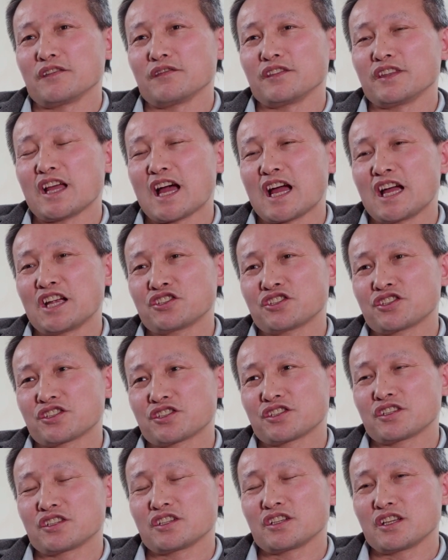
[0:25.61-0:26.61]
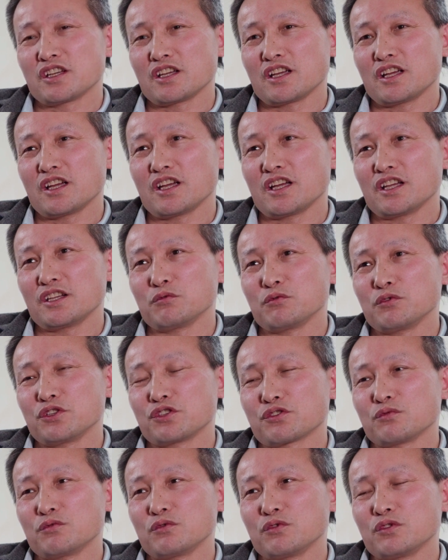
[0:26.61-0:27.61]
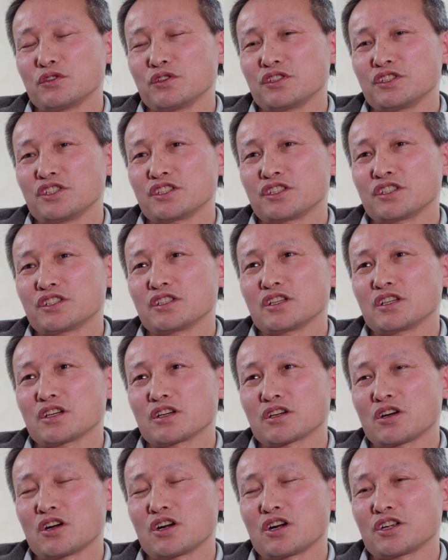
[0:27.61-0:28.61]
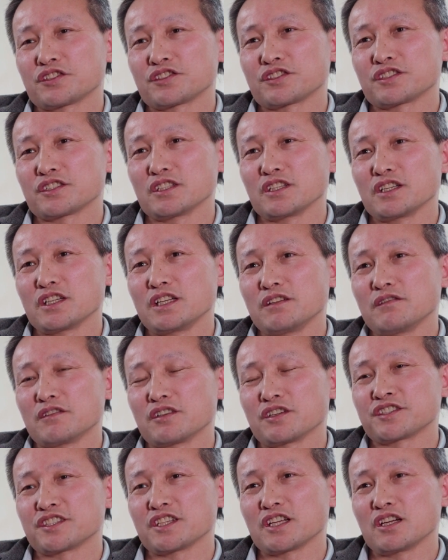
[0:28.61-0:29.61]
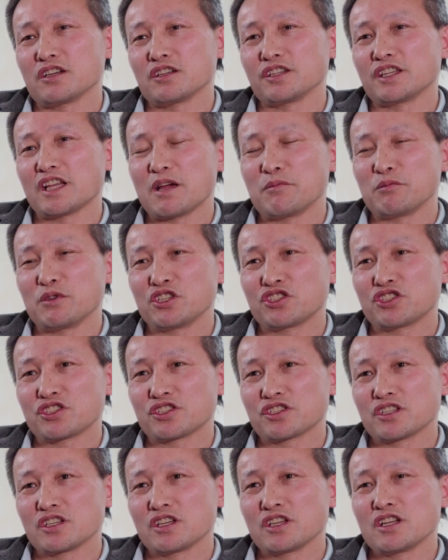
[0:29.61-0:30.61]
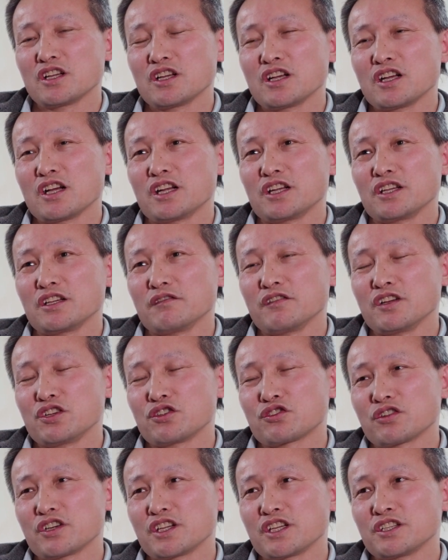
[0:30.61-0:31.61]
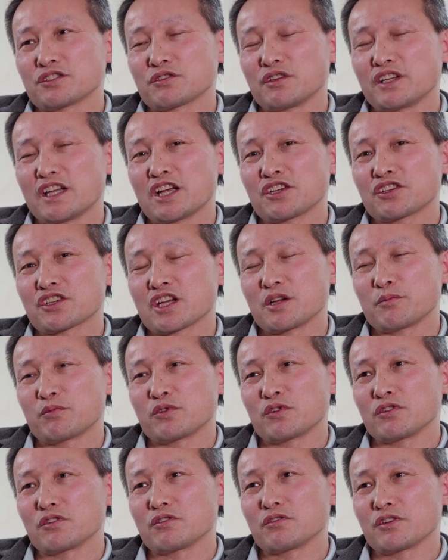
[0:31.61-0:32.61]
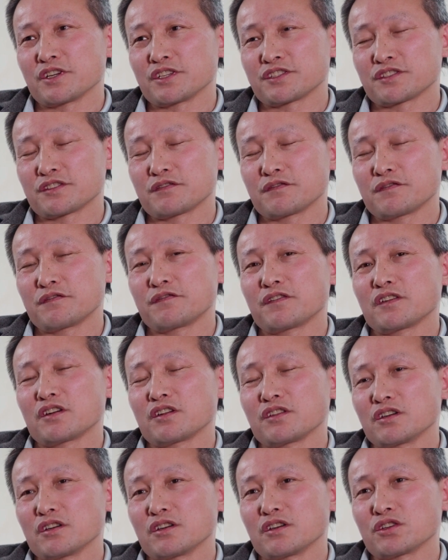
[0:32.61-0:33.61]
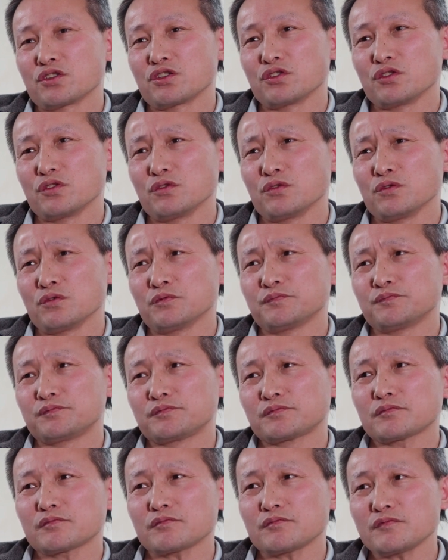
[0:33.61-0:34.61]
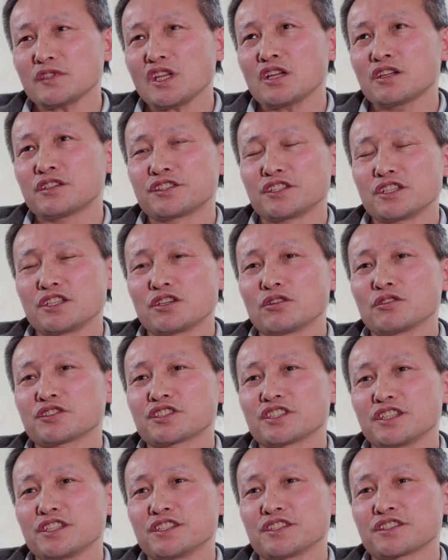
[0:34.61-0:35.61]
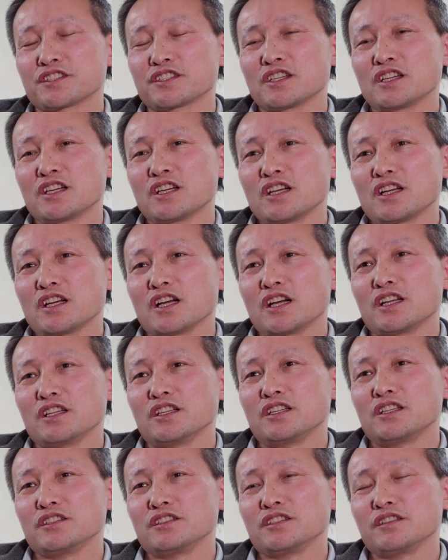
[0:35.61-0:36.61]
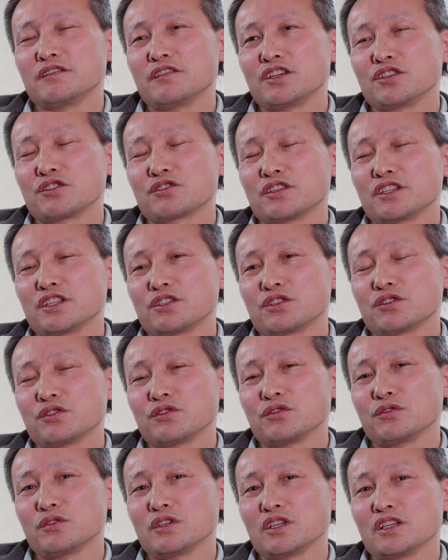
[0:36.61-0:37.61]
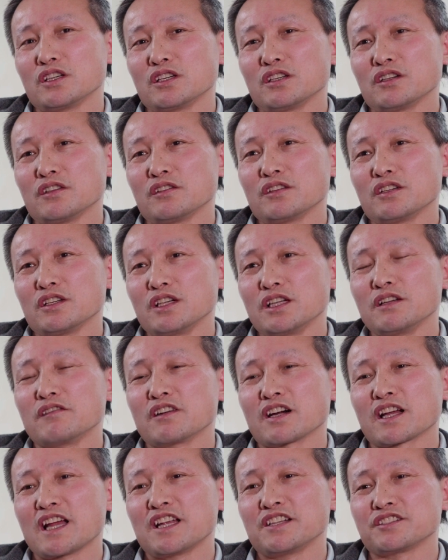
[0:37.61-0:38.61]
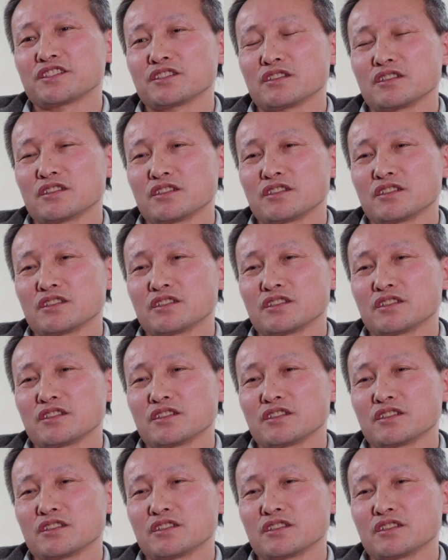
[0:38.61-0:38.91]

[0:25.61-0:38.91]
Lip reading: NASH, and which would cause liver cell damage. And eventually, so NASH can progress further to cirrhosis and eventually to liver cancer.